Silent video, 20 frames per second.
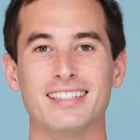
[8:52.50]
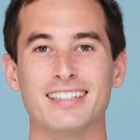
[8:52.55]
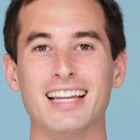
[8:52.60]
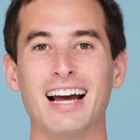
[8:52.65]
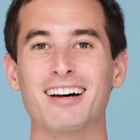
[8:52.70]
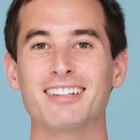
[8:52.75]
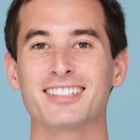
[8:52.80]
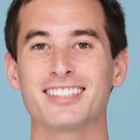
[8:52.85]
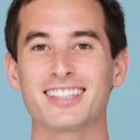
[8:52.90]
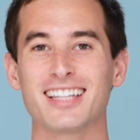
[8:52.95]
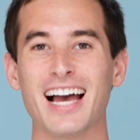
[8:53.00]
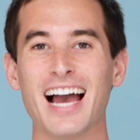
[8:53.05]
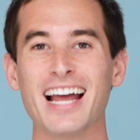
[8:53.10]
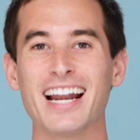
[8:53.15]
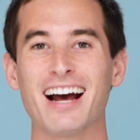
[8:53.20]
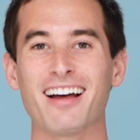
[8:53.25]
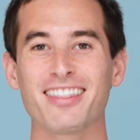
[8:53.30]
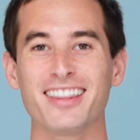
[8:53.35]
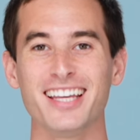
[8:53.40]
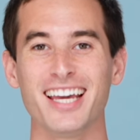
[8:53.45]
Now
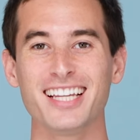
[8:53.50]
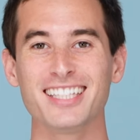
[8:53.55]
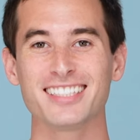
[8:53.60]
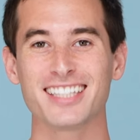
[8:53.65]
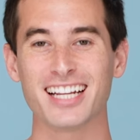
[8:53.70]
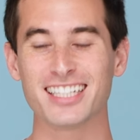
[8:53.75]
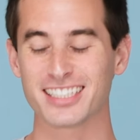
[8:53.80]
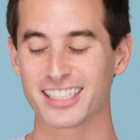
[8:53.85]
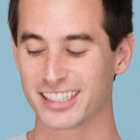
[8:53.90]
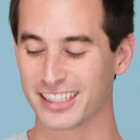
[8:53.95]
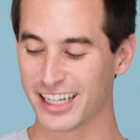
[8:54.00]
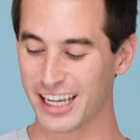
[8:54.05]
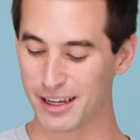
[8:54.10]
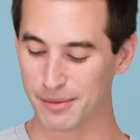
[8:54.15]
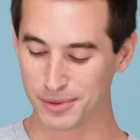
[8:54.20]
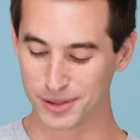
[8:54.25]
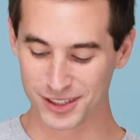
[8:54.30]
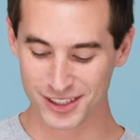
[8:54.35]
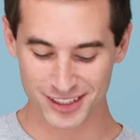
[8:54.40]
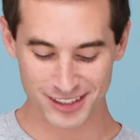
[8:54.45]
slide out the extension
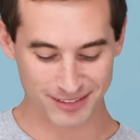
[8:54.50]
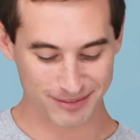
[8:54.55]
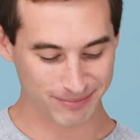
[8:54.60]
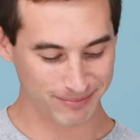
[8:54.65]
cable.